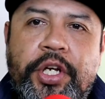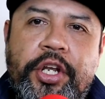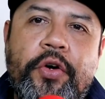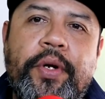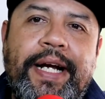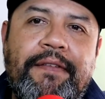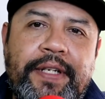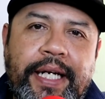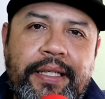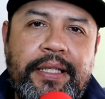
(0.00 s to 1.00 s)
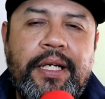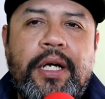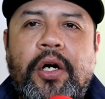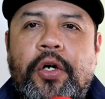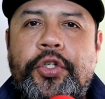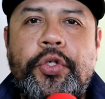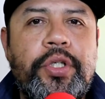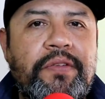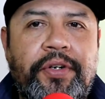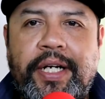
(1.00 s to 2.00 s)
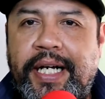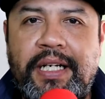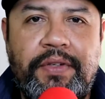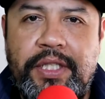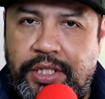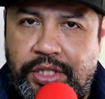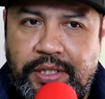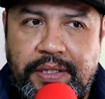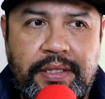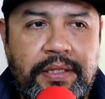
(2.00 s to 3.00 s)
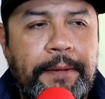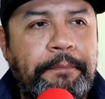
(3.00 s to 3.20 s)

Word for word: when you don't have debt are two different kind of decisions.